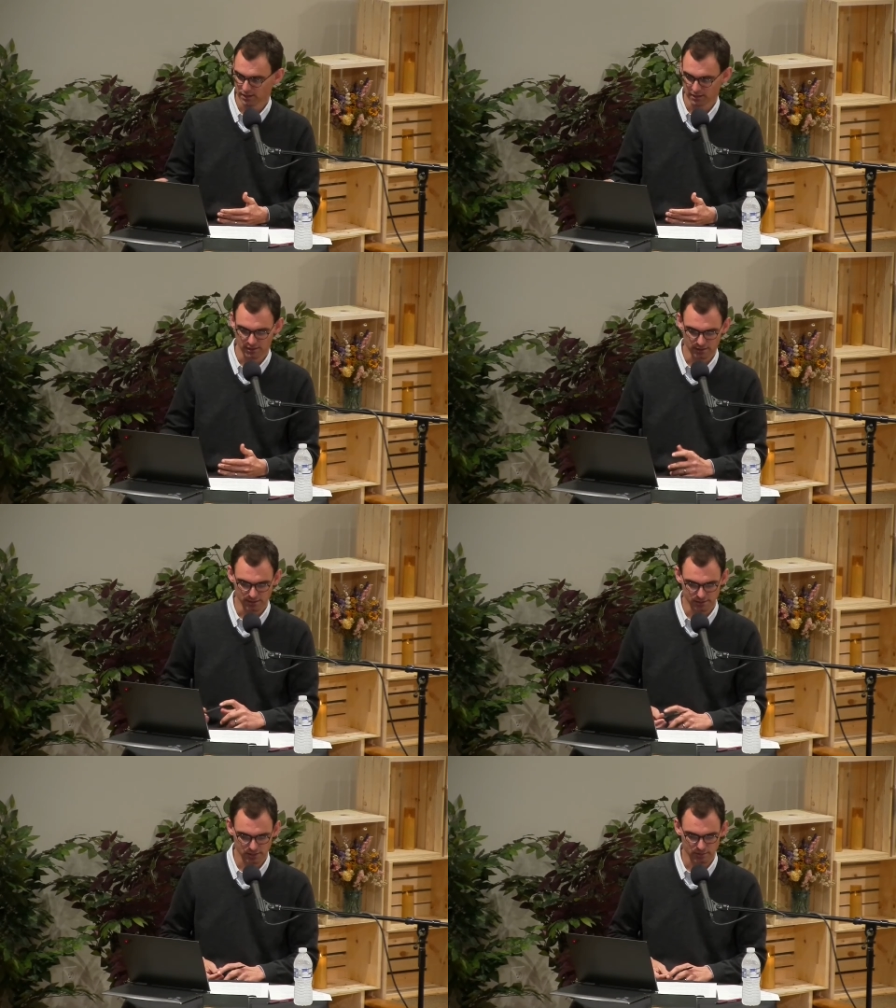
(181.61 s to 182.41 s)
in
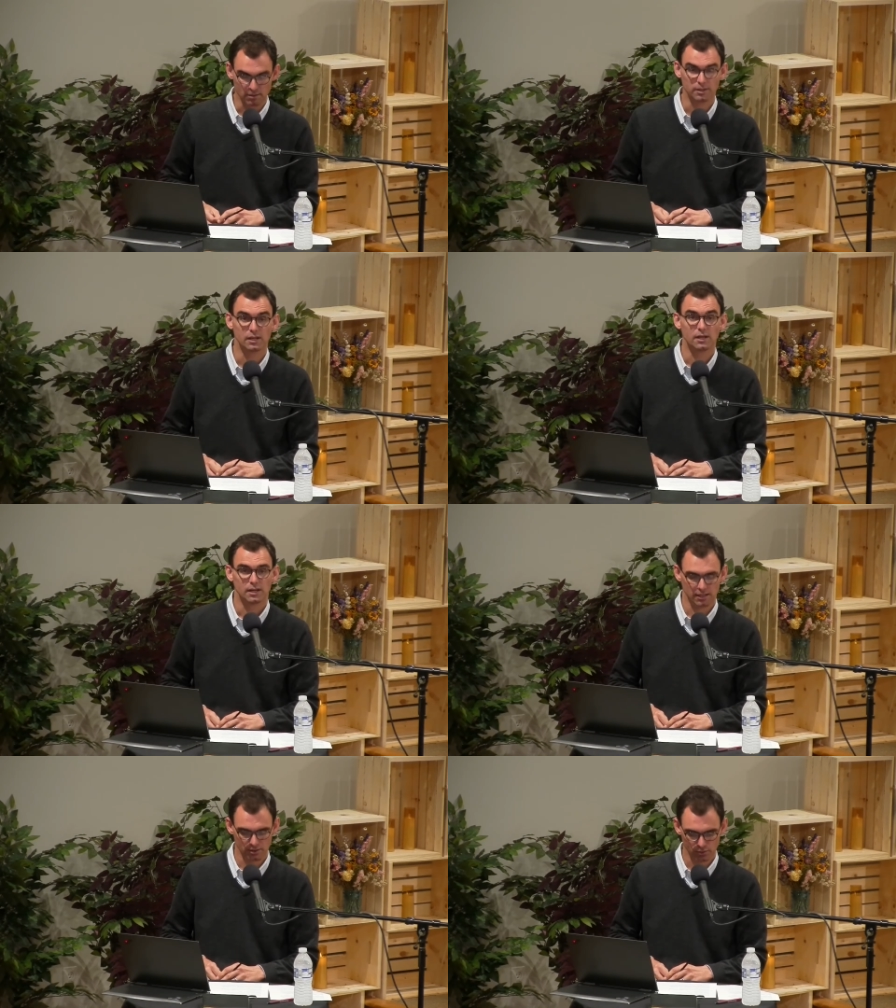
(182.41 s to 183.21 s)
this commandment.
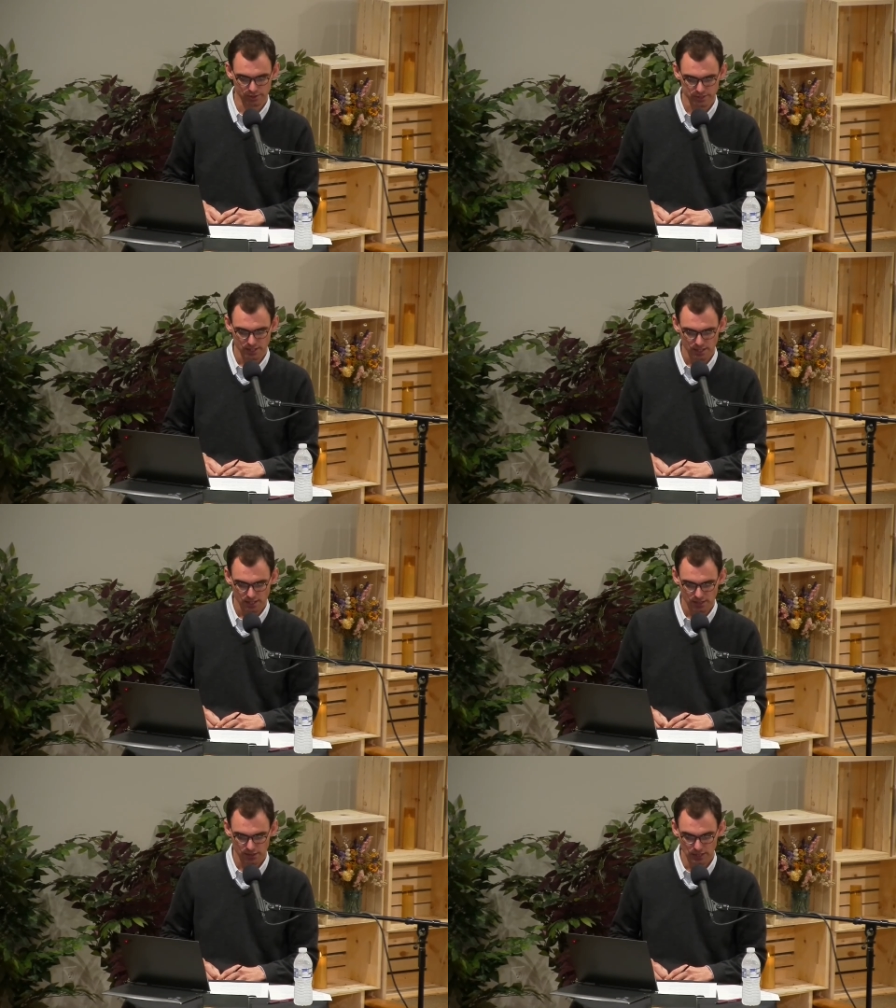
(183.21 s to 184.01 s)
In other words,
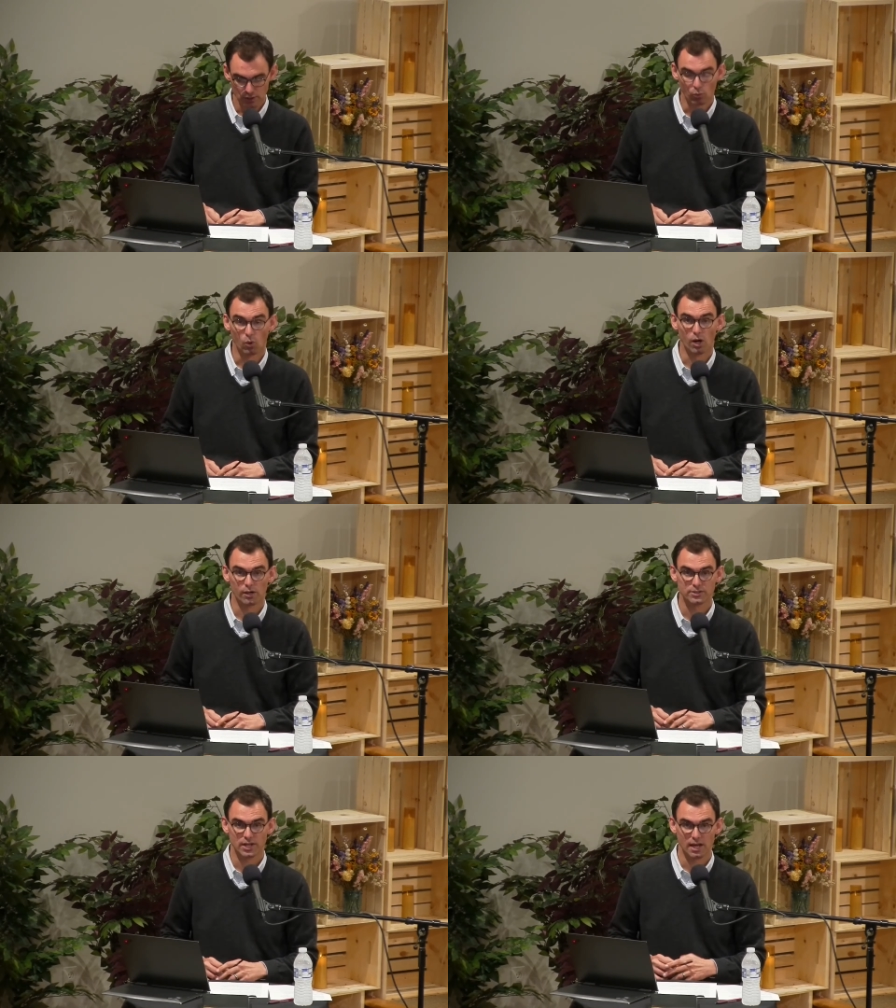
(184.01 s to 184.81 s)
the
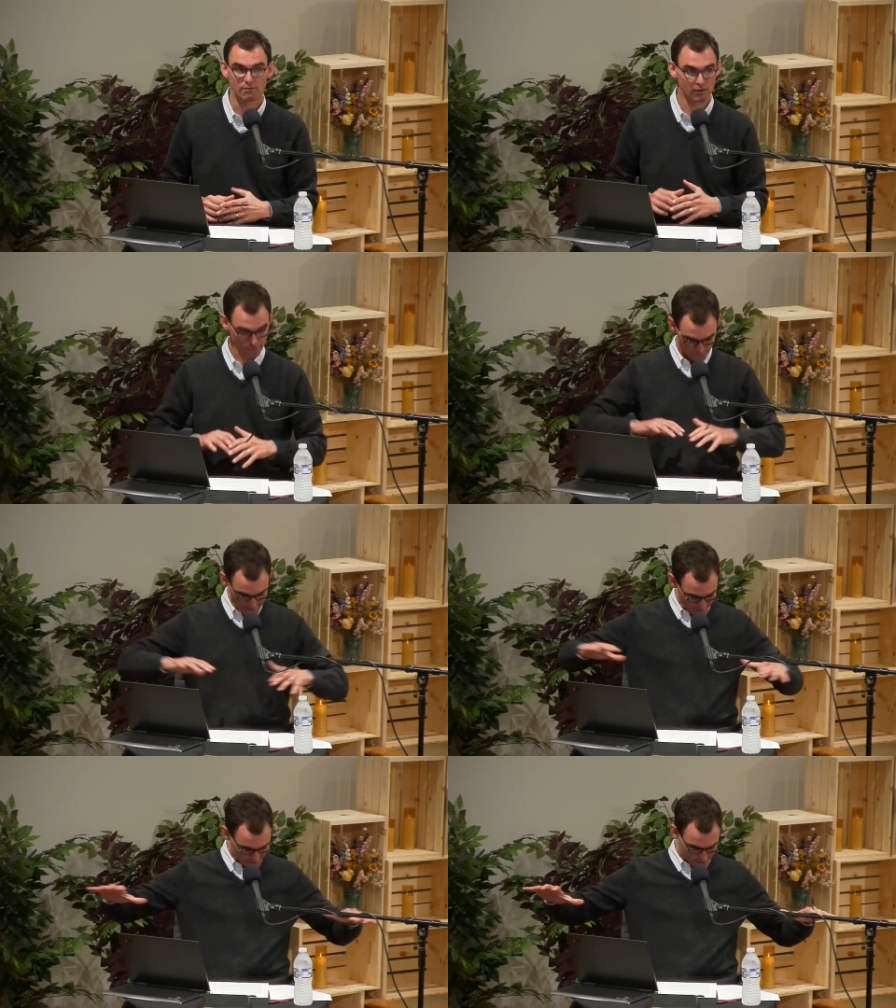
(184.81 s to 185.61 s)
waters have a
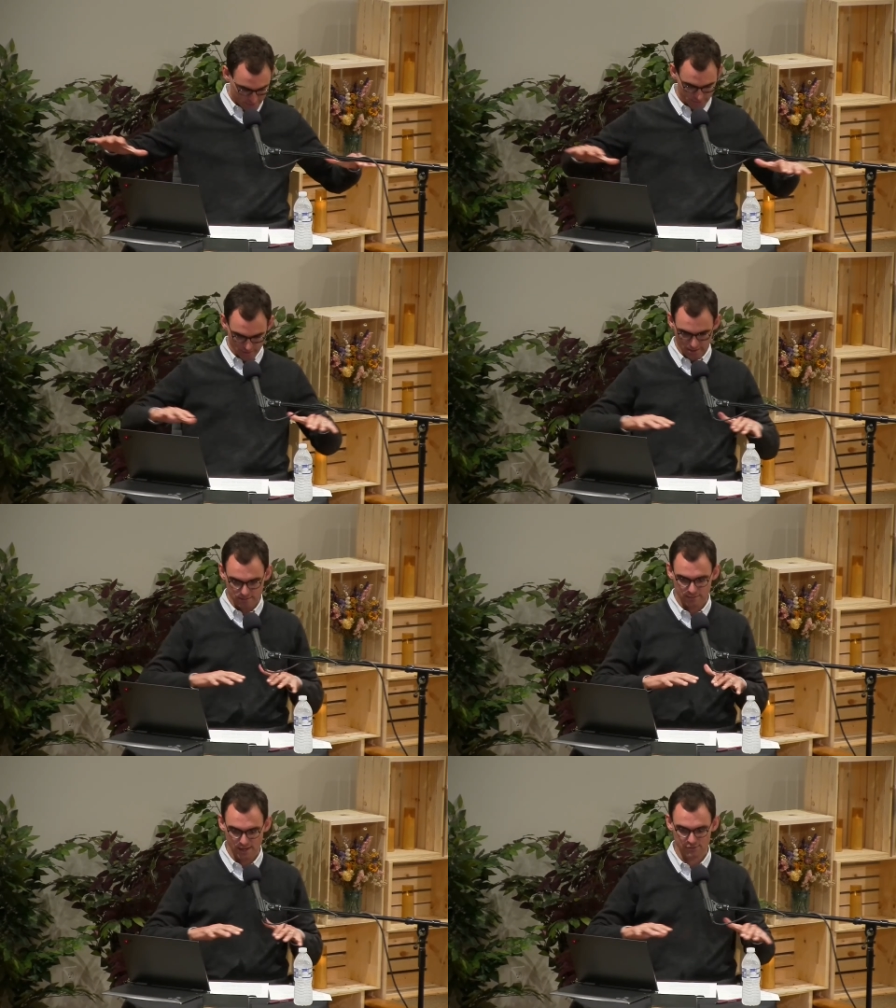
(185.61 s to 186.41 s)
face,
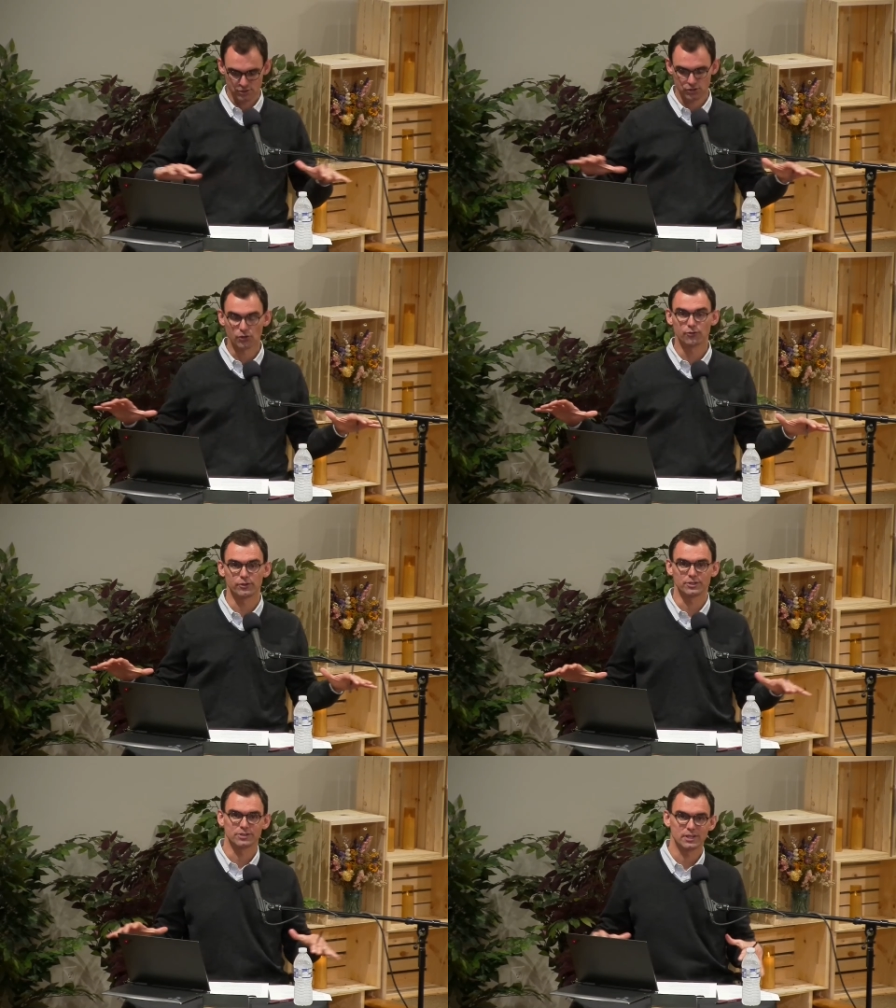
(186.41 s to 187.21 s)
right? They have a
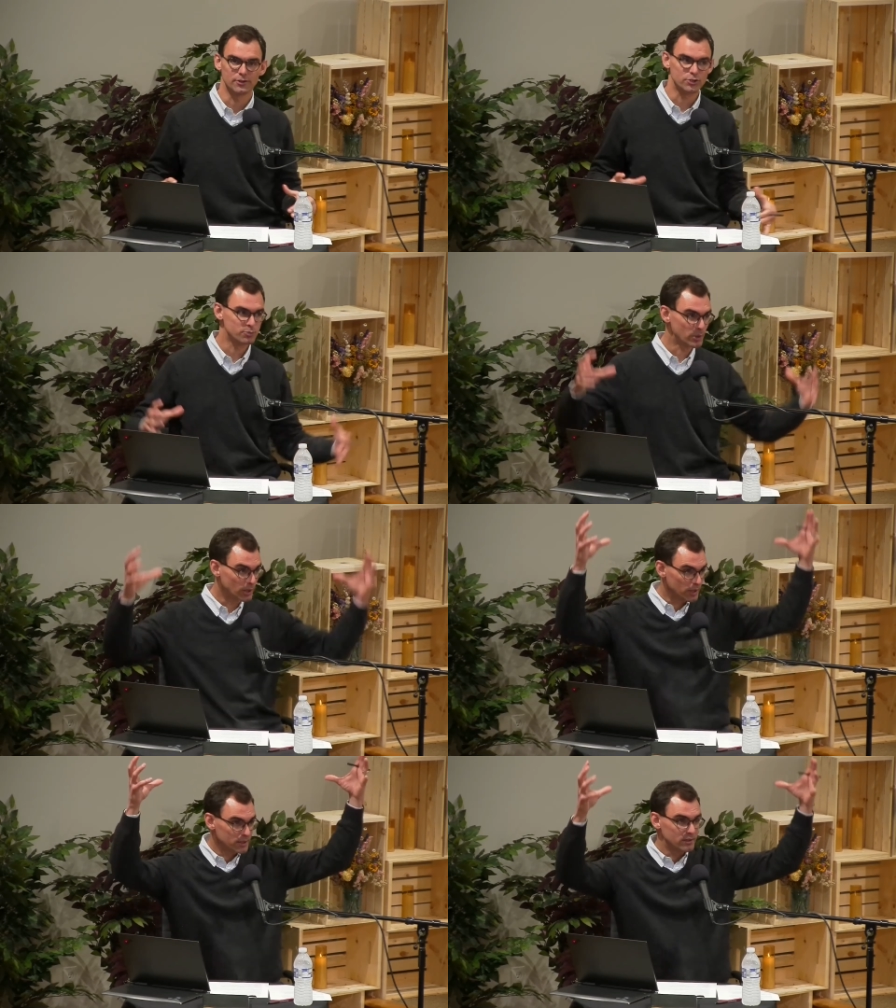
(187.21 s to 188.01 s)
surface, and the
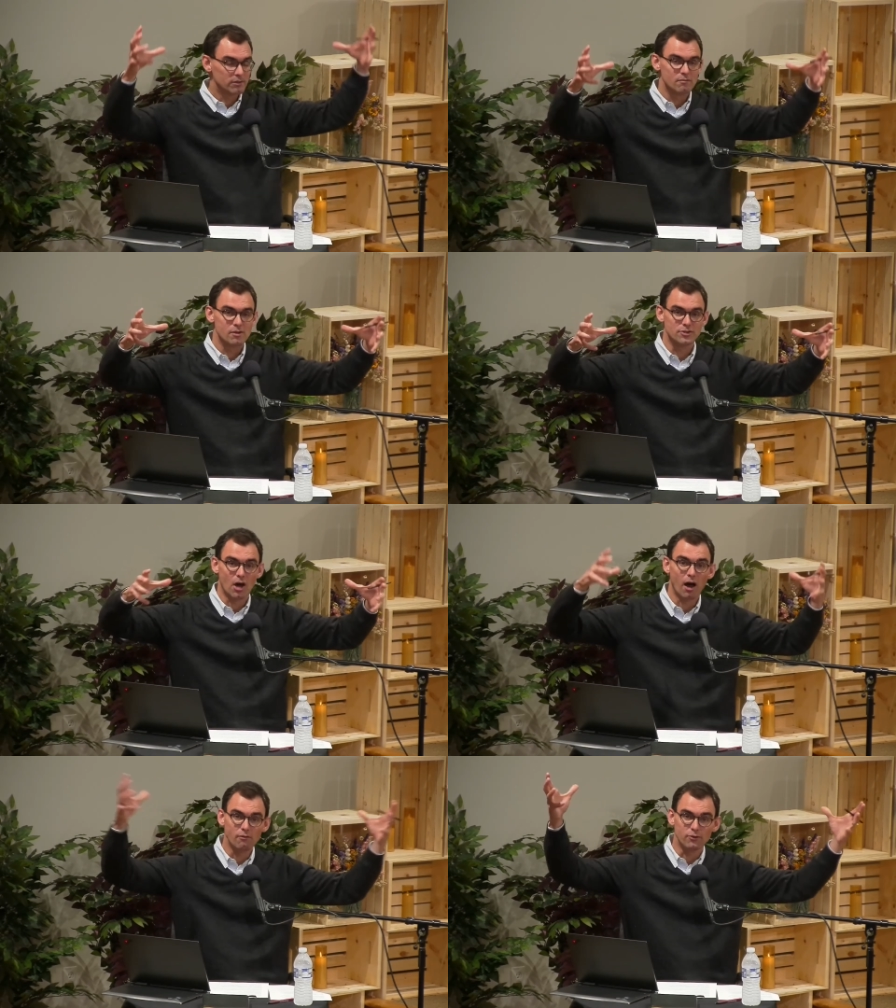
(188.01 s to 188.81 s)
Spirit is
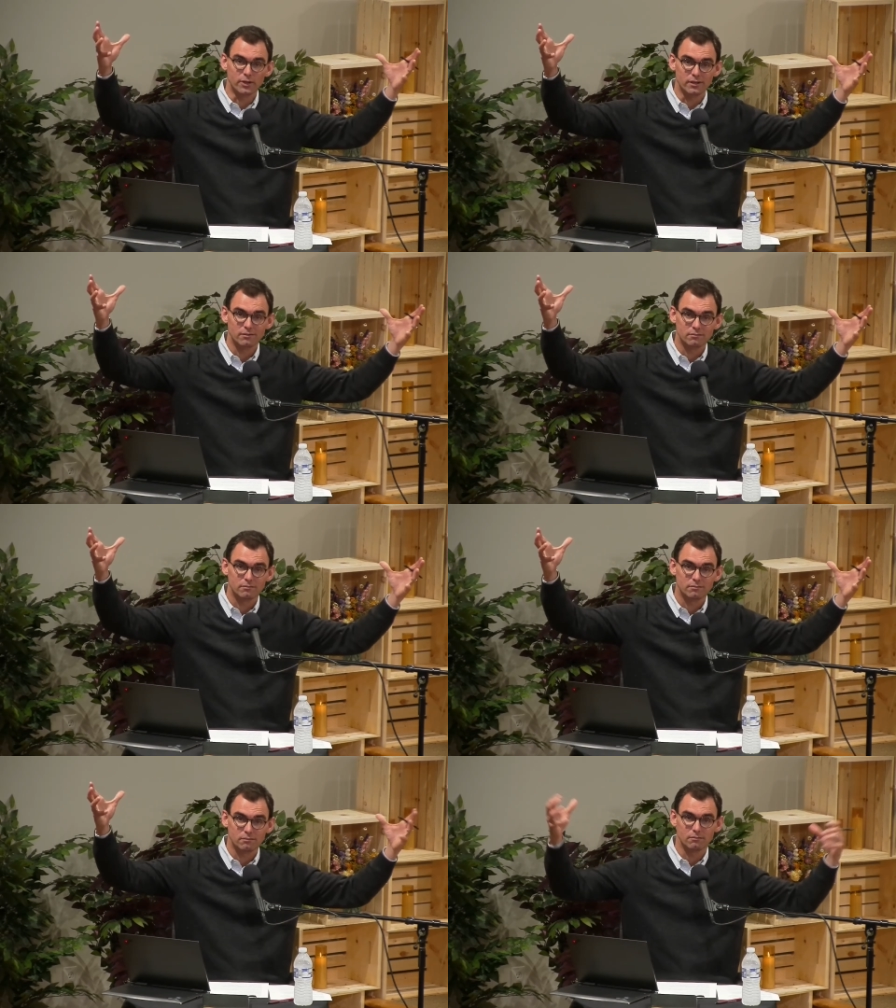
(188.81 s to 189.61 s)
hovering
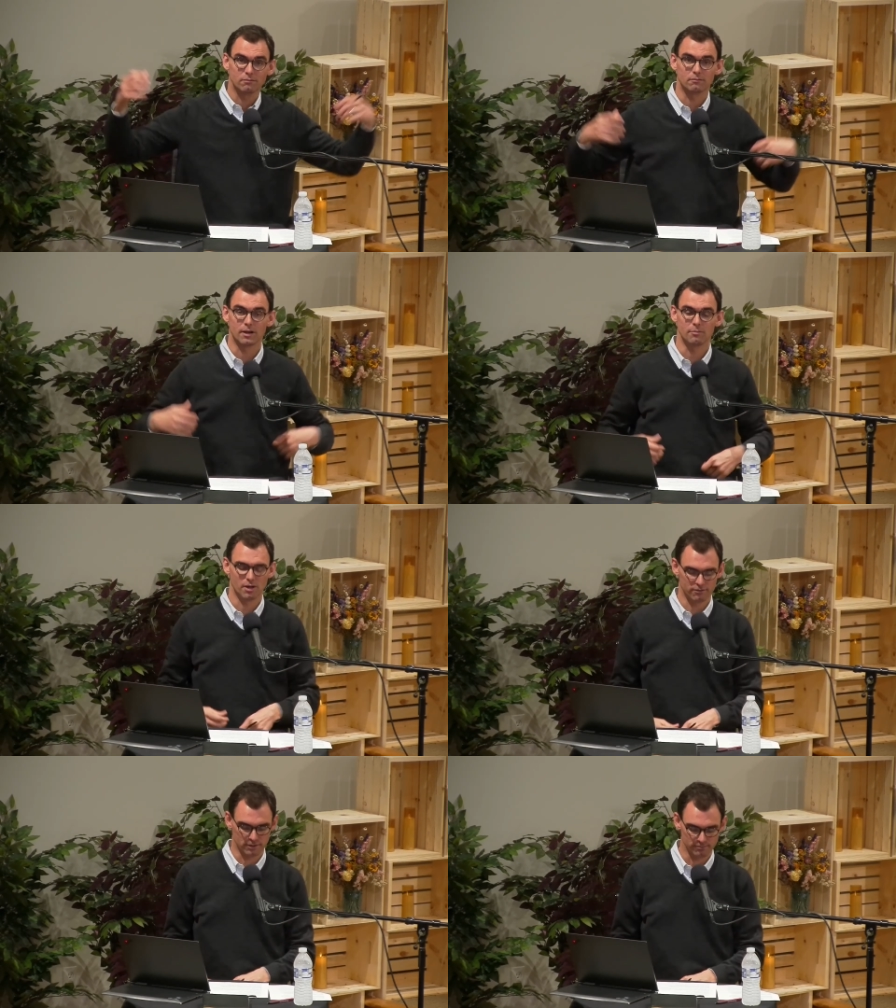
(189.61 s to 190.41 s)
right
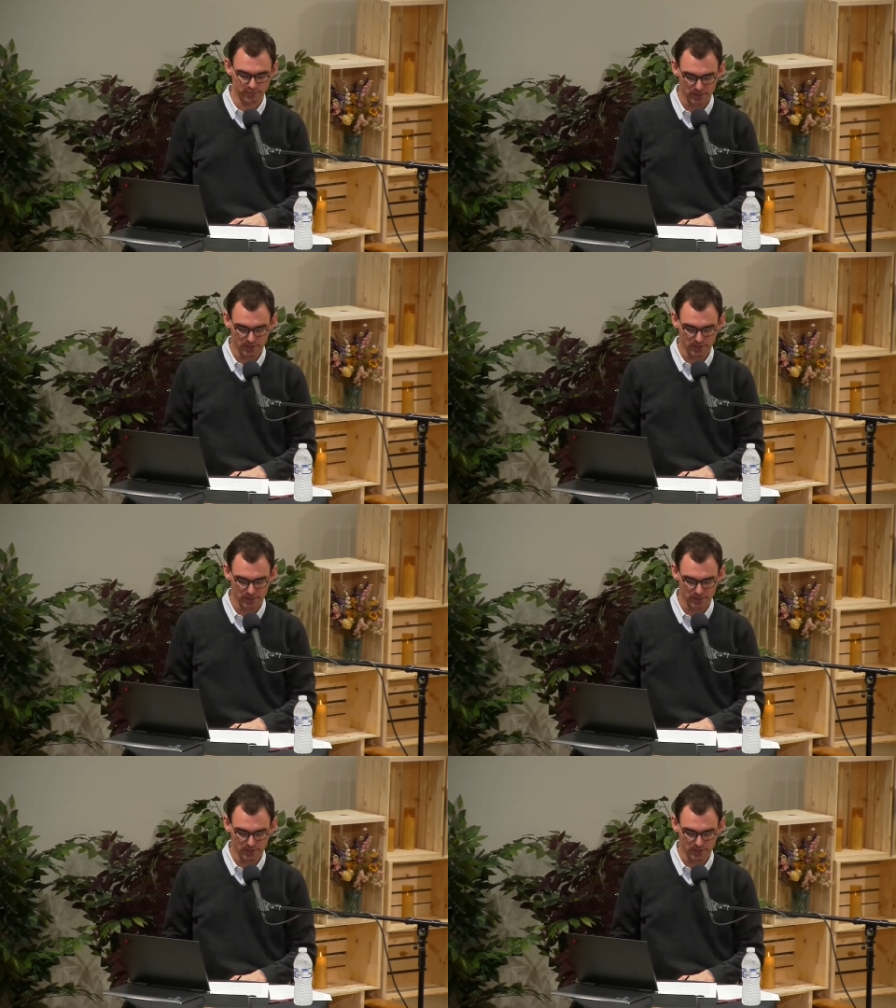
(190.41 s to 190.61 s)
above it.